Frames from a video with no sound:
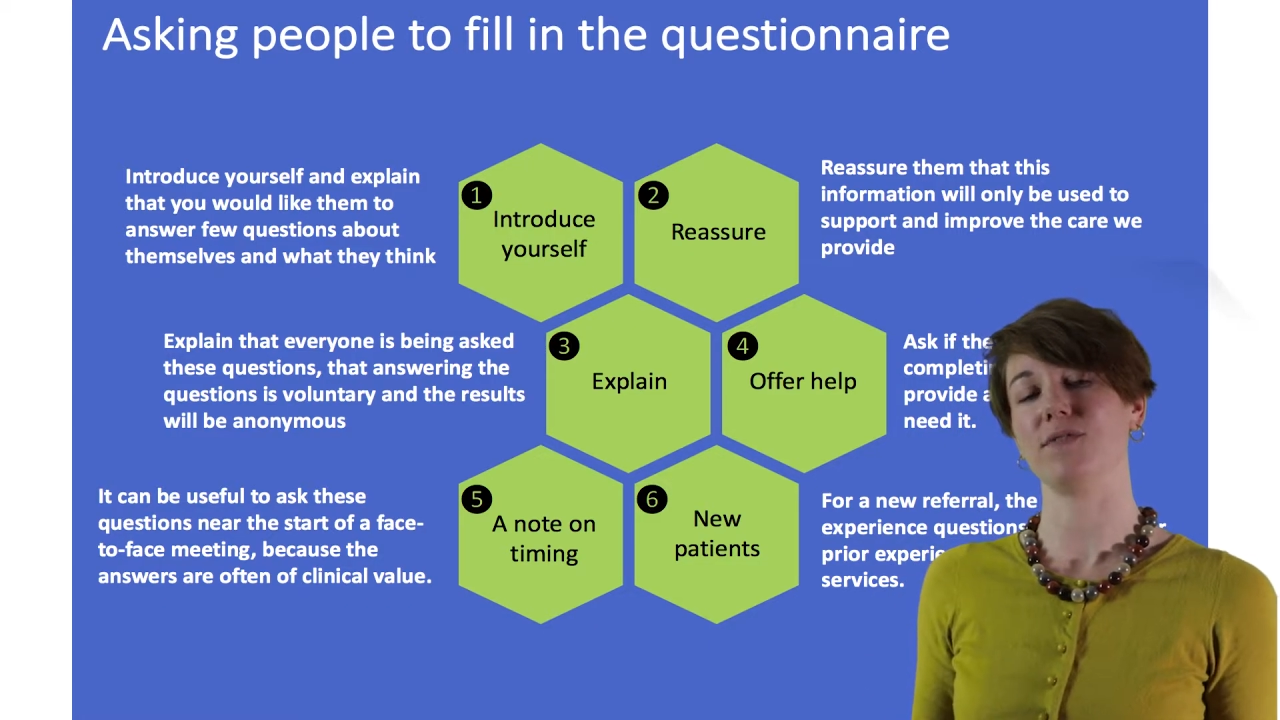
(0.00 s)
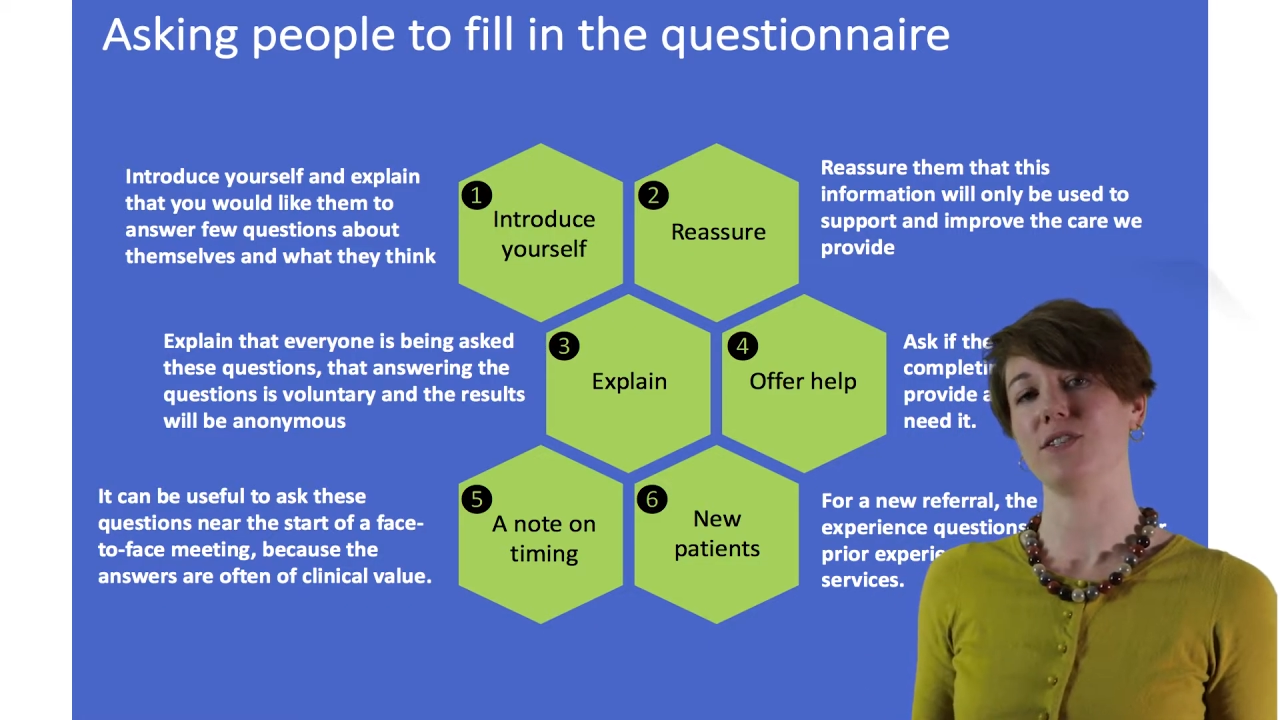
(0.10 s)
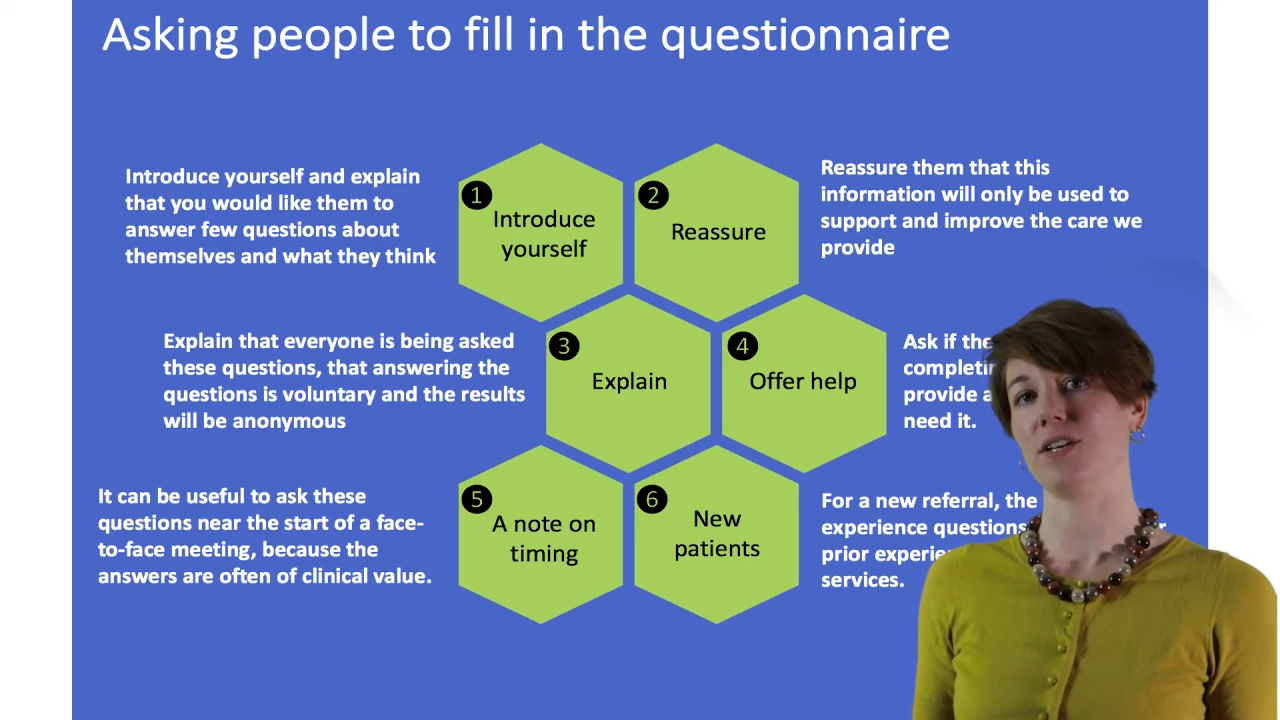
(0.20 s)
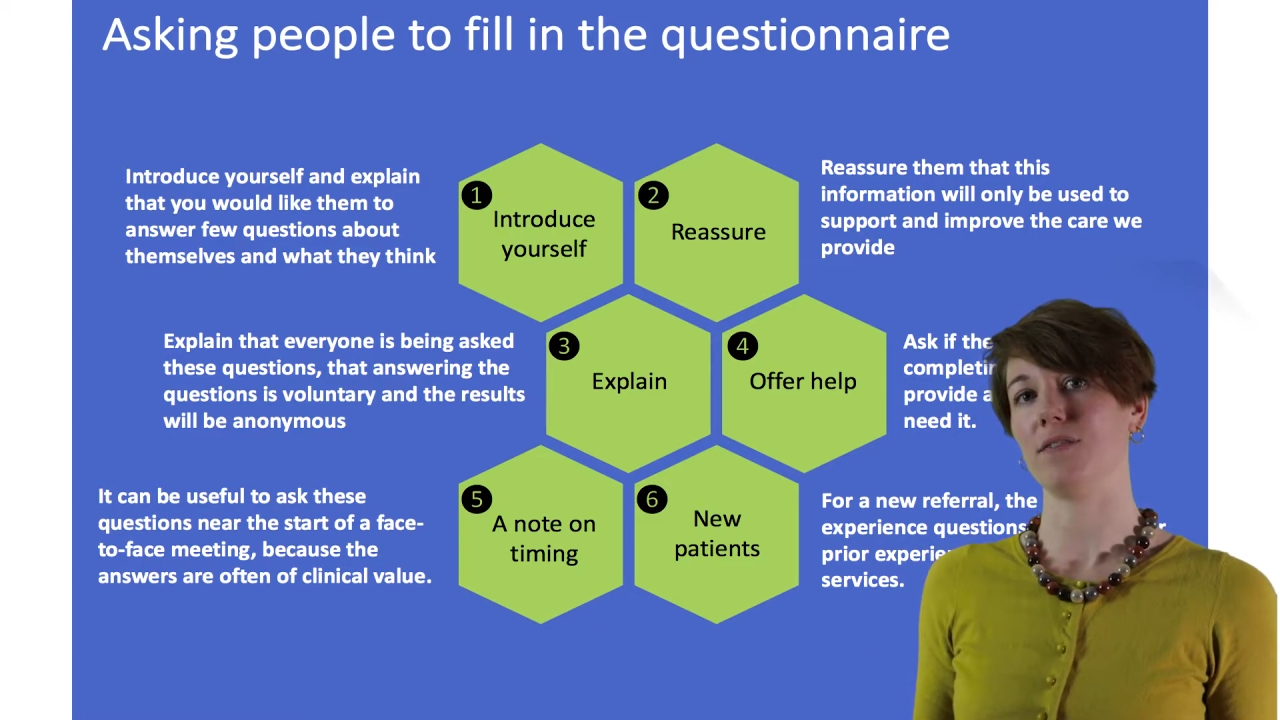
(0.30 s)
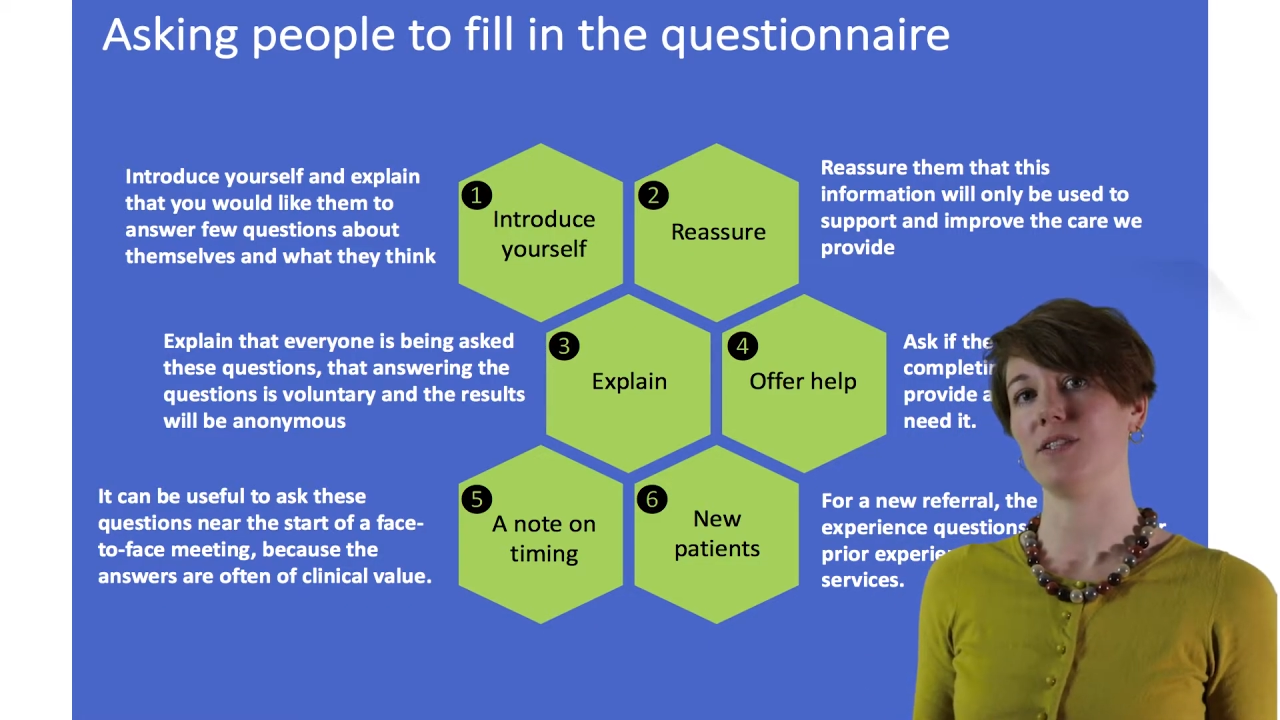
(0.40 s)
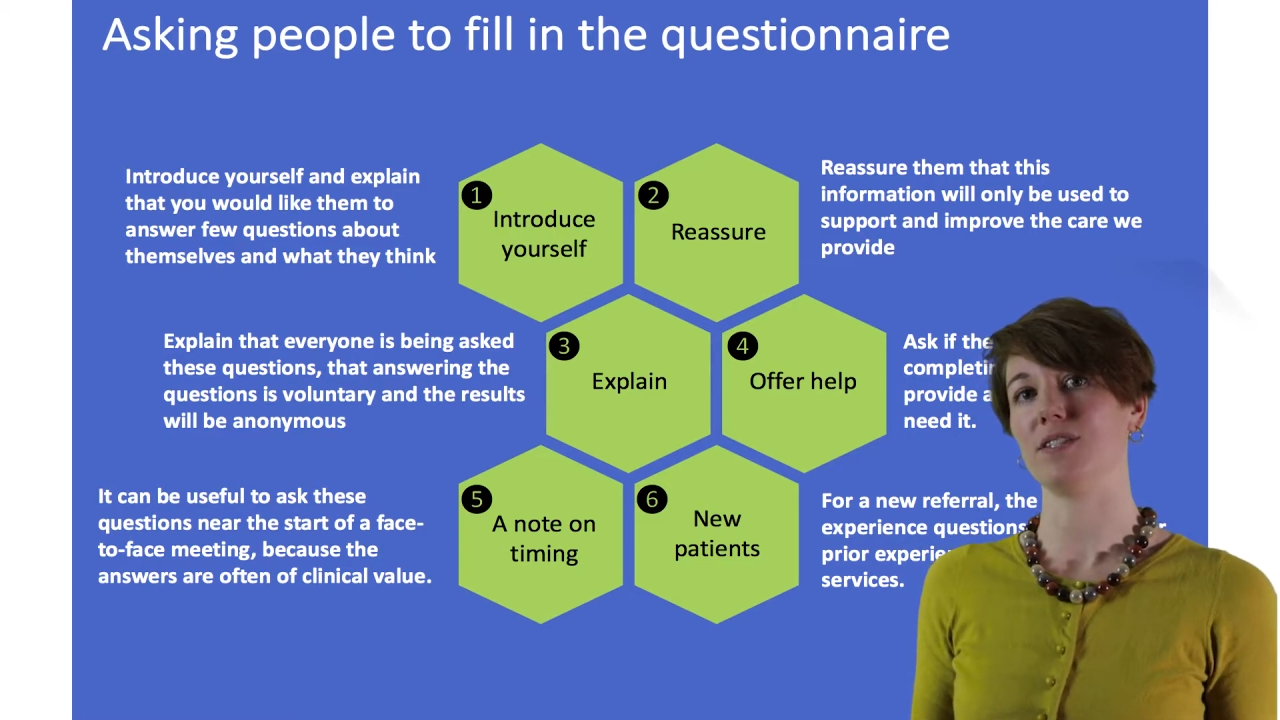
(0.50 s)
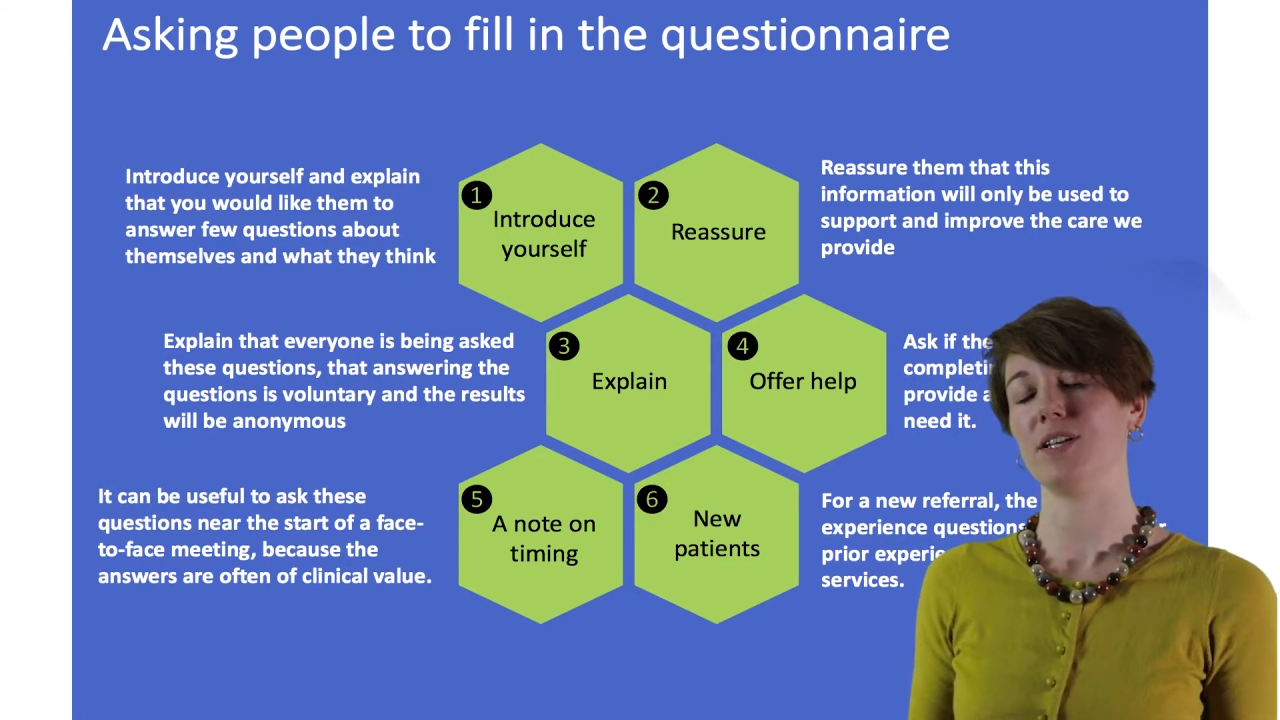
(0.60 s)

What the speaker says: of the service